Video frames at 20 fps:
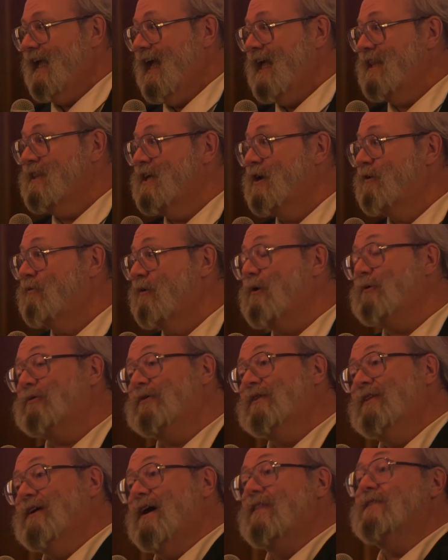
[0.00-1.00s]
And the
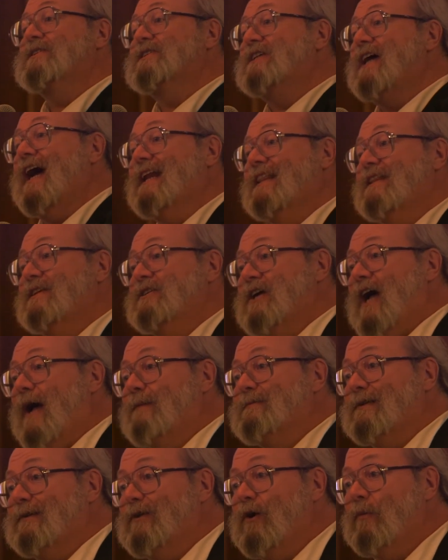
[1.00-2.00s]
growth on the other side of the
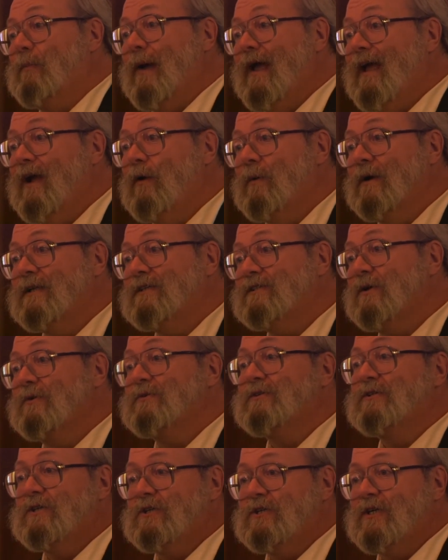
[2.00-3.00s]
jobs, the low paying ones,
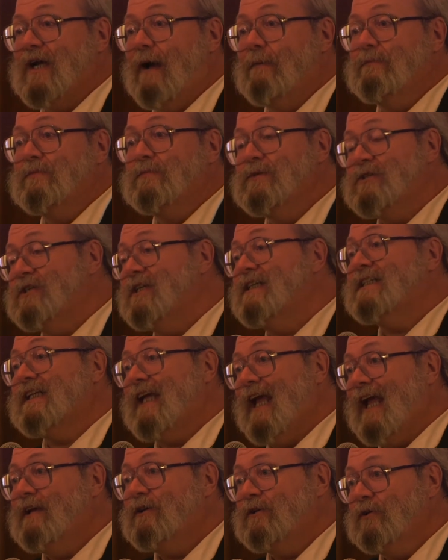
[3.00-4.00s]
those are the jobs machines
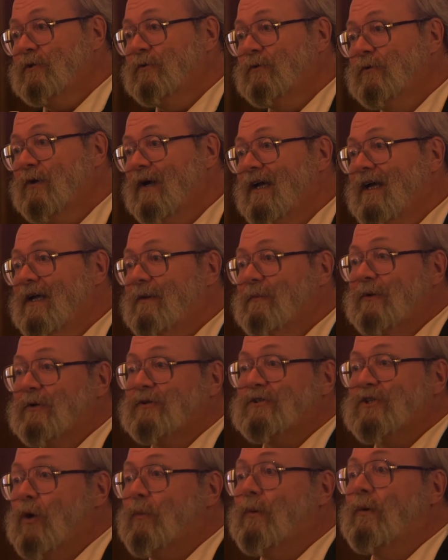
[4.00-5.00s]
can't do
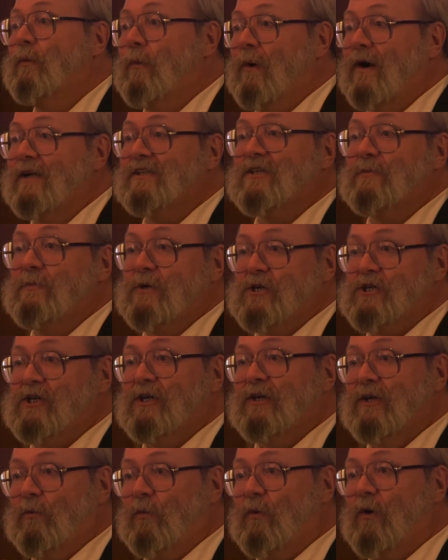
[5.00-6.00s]
because no one wants a
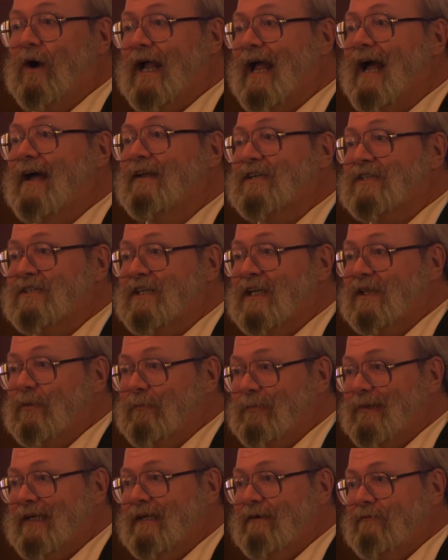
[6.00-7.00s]
machine to walk out and set the
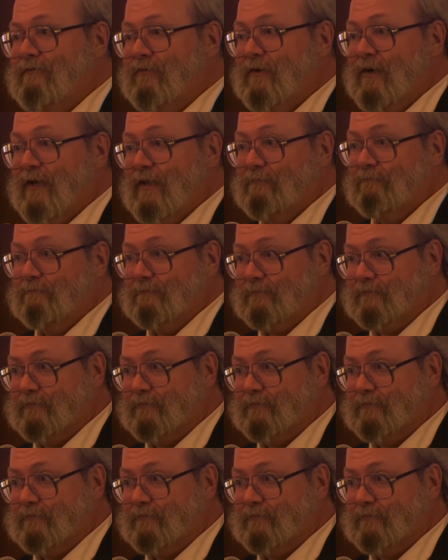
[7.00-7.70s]
plate in front of them.